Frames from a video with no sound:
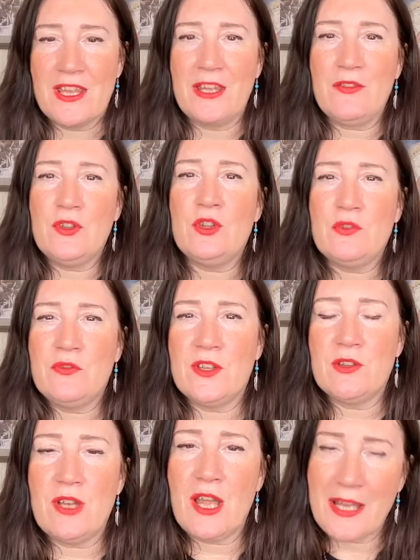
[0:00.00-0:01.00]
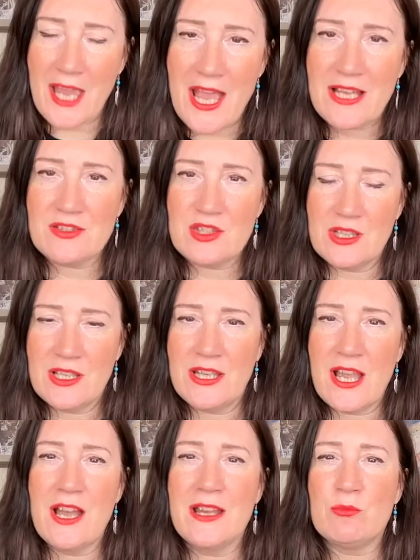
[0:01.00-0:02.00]
If you feel like,
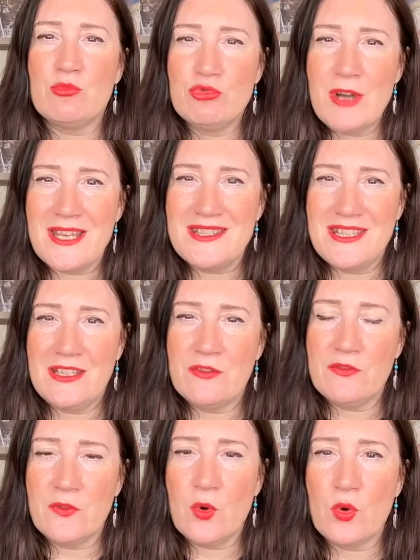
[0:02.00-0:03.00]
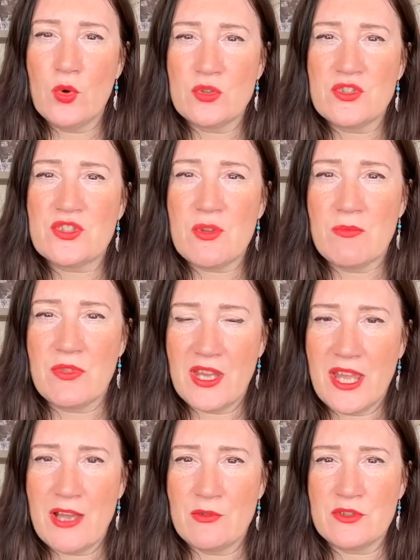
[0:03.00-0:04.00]
actually, I am ready for
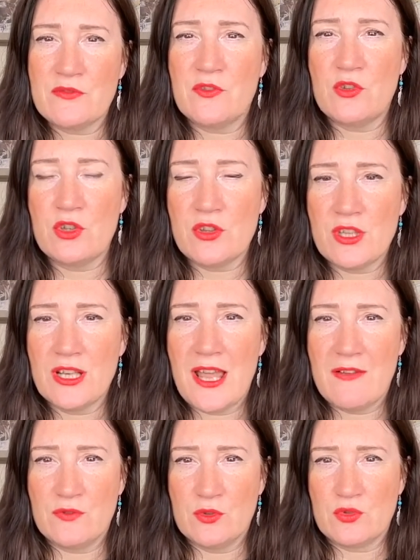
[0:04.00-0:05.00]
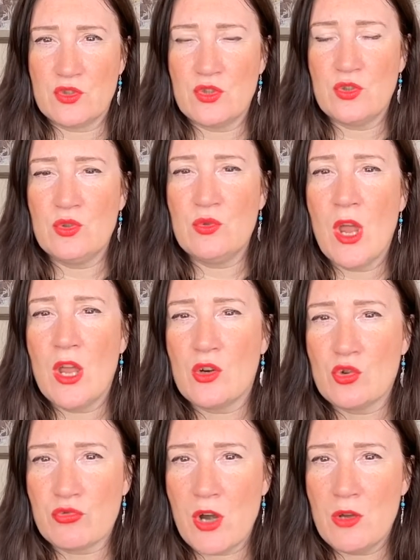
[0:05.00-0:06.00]
something else, for another level, to
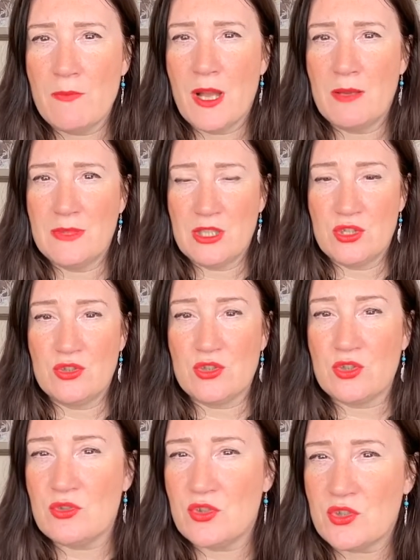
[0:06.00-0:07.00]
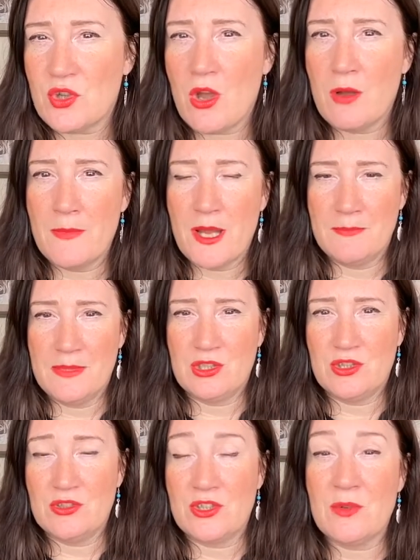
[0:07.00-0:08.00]
grow my mission, to start my
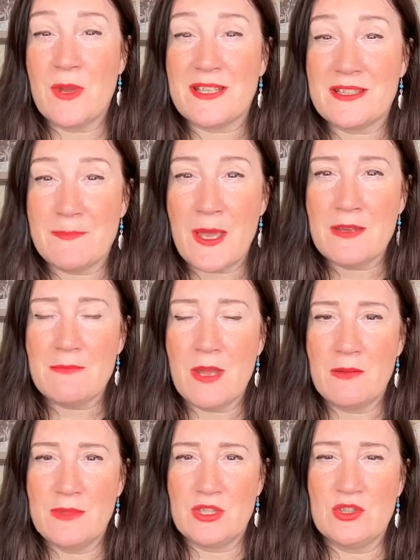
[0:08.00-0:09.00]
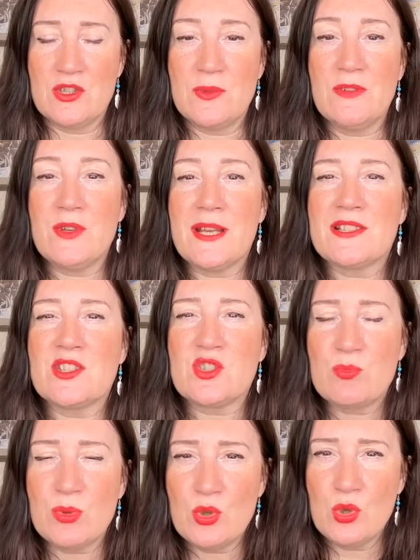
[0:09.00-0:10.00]
mission, to expand my mission, to even
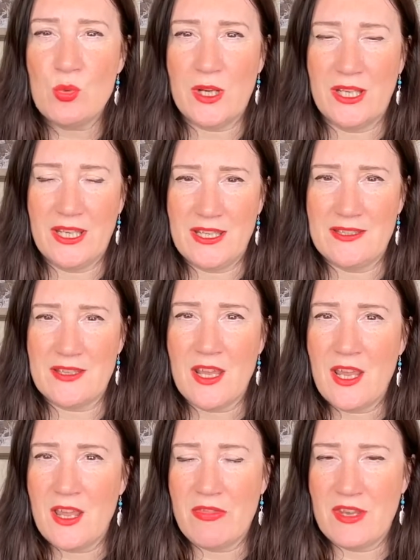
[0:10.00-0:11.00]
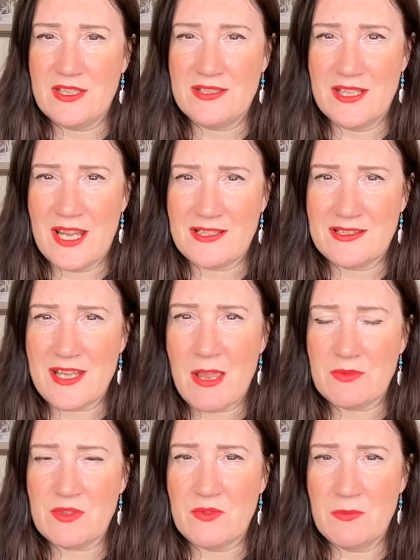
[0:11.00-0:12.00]
explore what it is that is the next
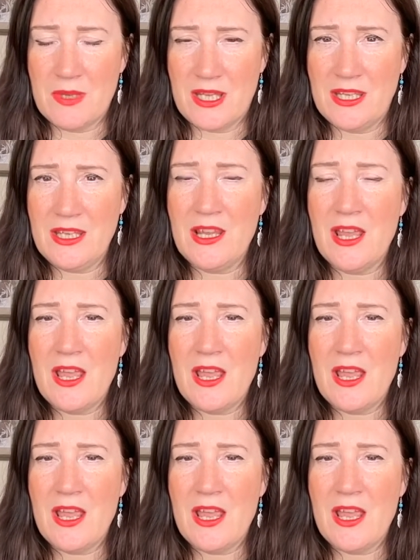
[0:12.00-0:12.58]
steps for me,